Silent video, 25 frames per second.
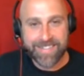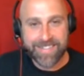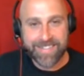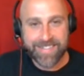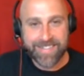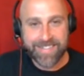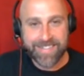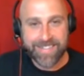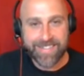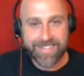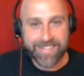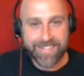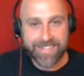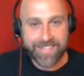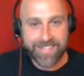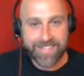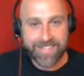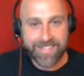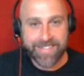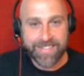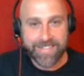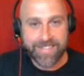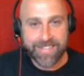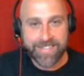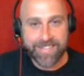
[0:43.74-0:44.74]

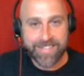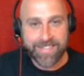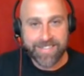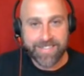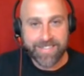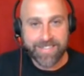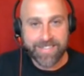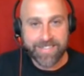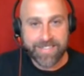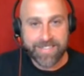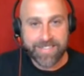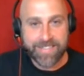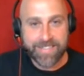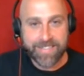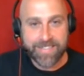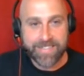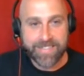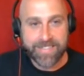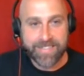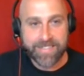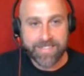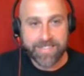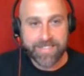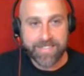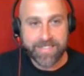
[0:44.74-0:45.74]

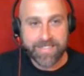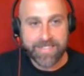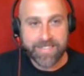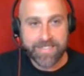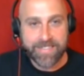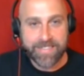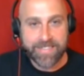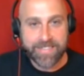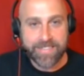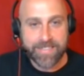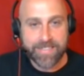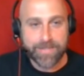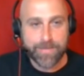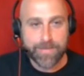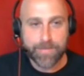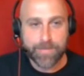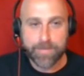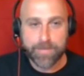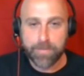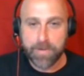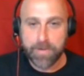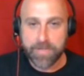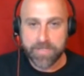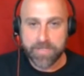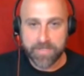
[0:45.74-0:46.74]

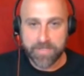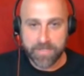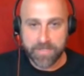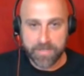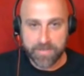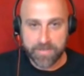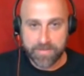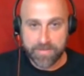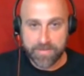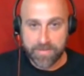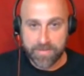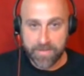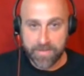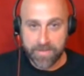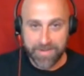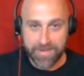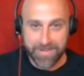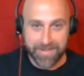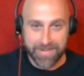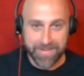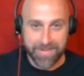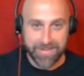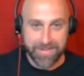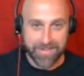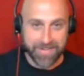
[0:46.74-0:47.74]

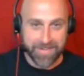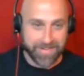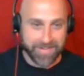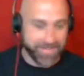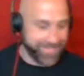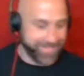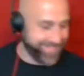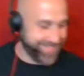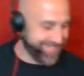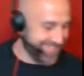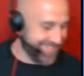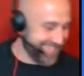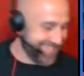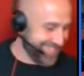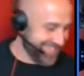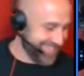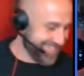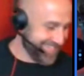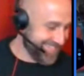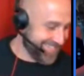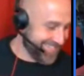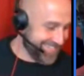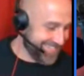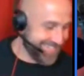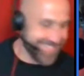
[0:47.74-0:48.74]

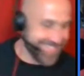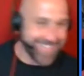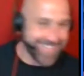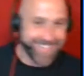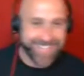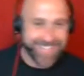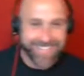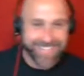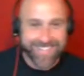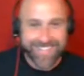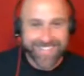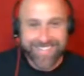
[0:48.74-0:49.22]
The person shown says nothing.